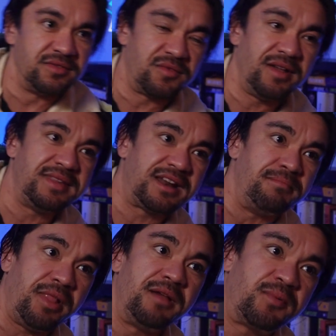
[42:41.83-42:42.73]
runs out of
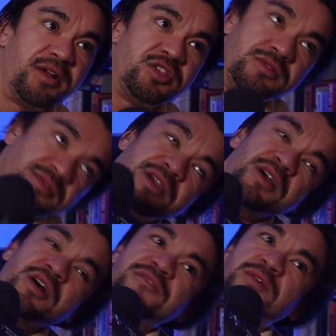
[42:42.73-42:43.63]
blood pressure, just
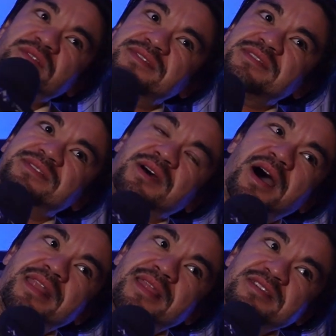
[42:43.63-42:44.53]
falls to the
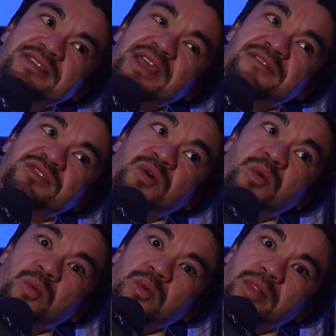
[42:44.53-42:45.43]
side, and they just have to
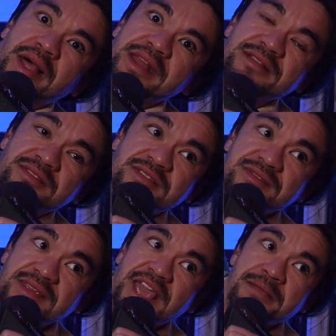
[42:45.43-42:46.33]
let it
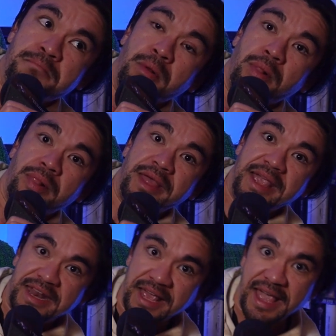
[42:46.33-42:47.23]
just keep
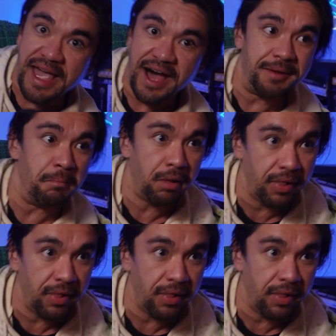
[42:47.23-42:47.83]
bleeding out,